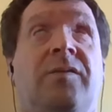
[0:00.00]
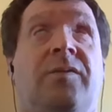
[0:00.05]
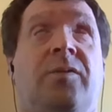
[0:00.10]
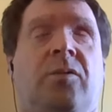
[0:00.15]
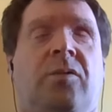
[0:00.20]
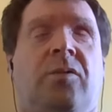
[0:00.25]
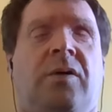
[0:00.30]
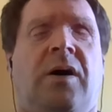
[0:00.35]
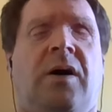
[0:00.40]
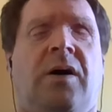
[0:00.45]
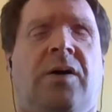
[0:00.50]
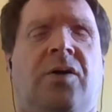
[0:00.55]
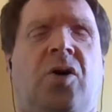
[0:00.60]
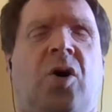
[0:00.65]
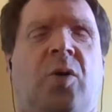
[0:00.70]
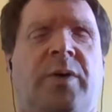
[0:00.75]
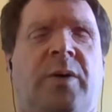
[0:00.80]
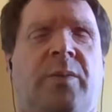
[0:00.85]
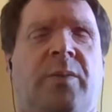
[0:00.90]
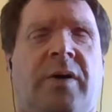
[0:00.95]
for hard
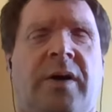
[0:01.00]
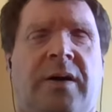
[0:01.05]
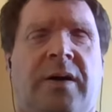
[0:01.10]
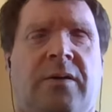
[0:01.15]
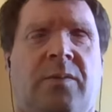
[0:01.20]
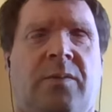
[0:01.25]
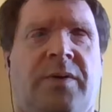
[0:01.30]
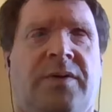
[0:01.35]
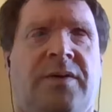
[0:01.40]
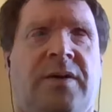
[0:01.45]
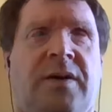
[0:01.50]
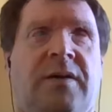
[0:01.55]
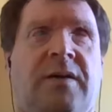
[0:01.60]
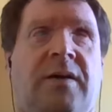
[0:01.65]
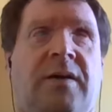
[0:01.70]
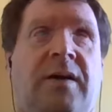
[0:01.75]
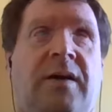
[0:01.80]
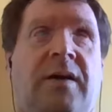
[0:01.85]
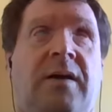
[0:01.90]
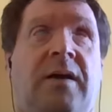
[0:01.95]
copy braille,
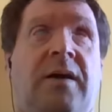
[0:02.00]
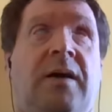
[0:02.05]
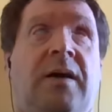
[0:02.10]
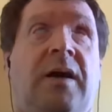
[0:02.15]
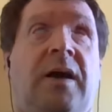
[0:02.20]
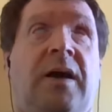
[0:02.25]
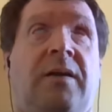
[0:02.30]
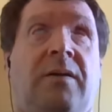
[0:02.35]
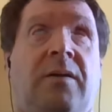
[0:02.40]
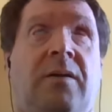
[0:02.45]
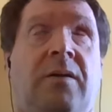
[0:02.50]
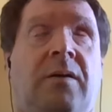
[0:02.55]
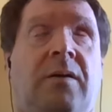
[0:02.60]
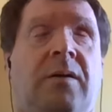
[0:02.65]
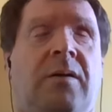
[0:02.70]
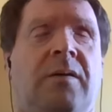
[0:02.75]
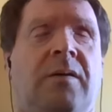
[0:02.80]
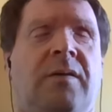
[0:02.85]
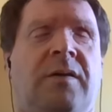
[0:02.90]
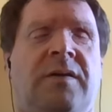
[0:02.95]
particularly in
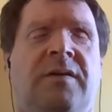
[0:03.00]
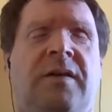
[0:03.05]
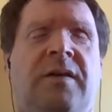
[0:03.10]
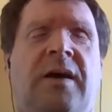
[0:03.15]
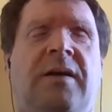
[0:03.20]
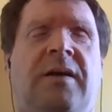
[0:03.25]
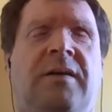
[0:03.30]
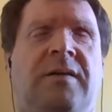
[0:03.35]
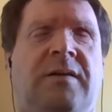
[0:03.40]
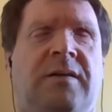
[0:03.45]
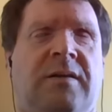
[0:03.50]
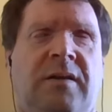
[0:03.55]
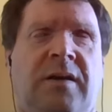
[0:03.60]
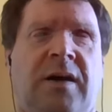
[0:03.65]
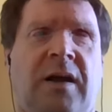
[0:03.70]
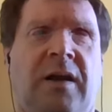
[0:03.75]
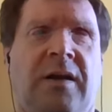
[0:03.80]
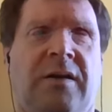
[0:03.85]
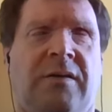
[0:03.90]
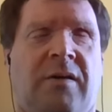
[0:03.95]
States and
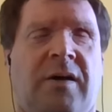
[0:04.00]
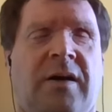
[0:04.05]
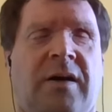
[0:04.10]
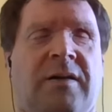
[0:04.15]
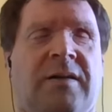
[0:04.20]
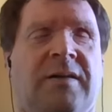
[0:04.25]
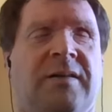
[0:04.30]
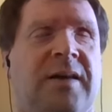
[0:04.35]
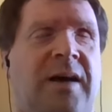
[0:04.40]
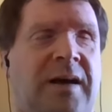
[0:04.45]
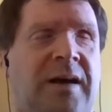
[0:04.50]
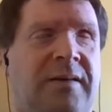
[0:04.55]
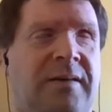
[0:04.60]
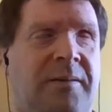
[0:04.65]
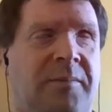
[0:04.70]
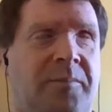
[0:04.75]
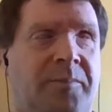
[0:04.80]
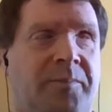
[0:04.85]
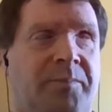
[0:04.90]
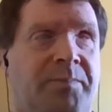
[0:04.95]
Canada, I understand.